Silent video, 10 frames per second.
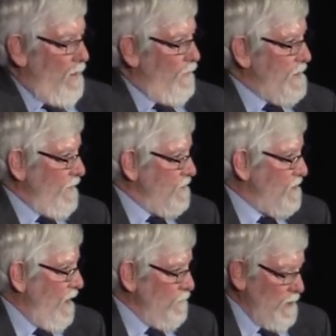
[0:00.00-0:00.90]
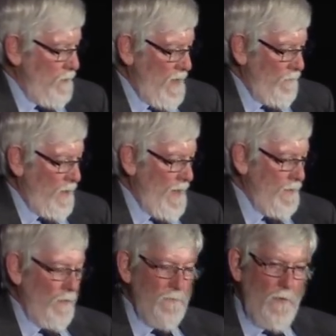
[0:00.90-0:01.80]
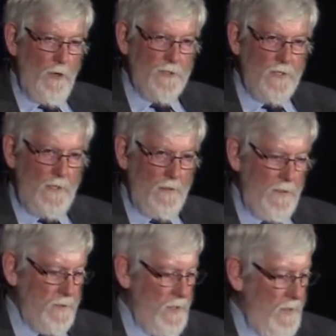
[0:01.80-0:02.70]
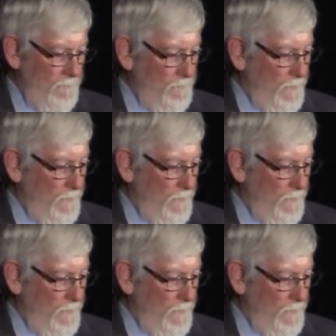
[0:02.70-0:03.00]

we take the same geomembrane and we immerse it in leachate,